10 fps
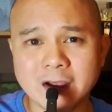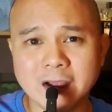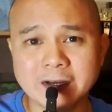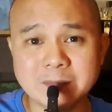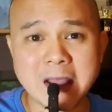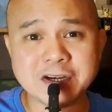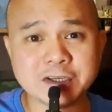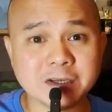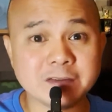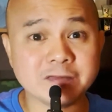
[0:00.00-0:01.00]
an
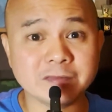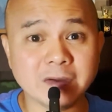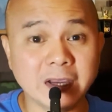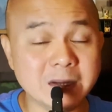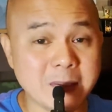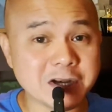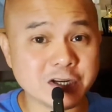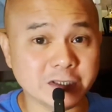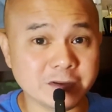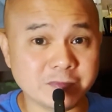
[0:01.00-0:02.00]

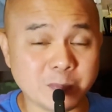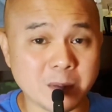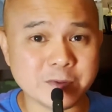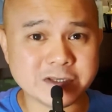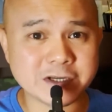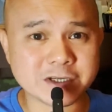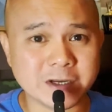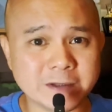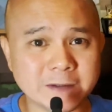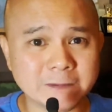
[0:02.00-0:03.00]
imaginative
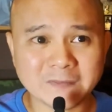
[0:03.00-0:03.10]
proposition.